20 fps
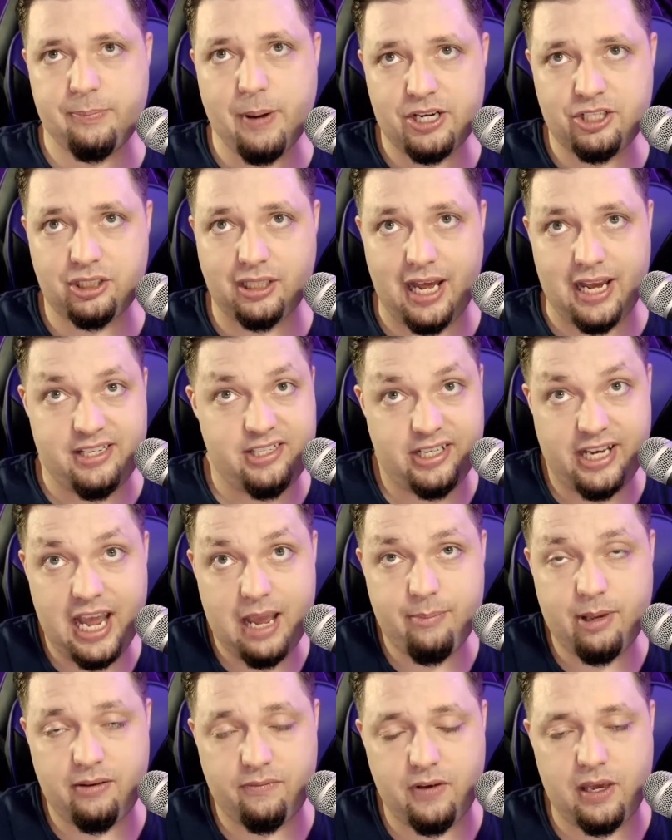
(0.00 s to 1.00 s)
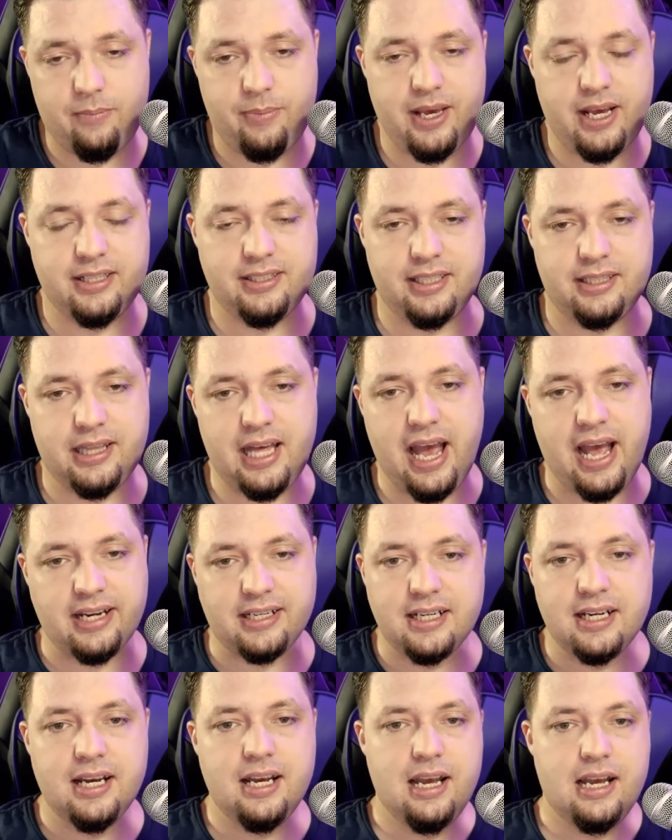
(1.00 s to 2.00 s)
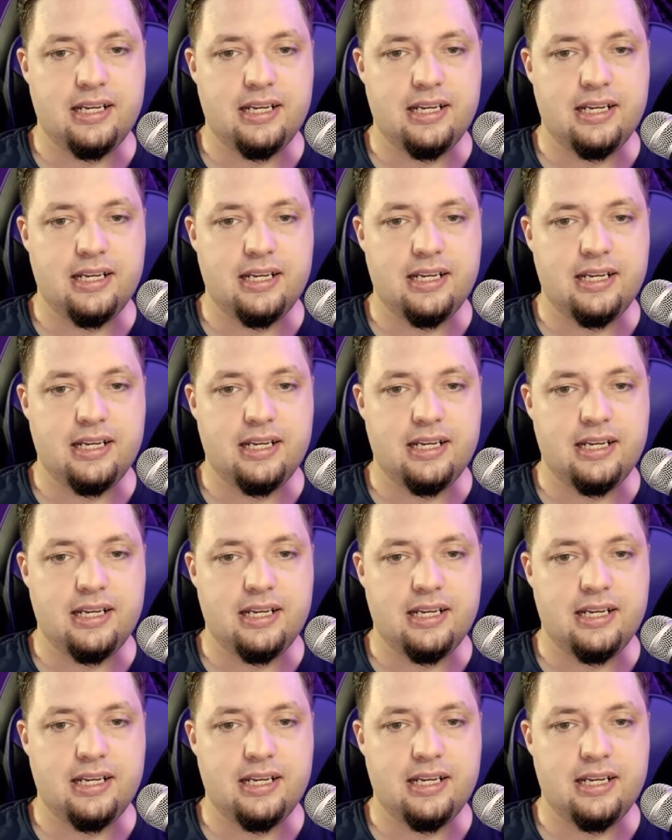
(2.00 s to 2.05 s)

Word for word: specialized gaming VPNs at that,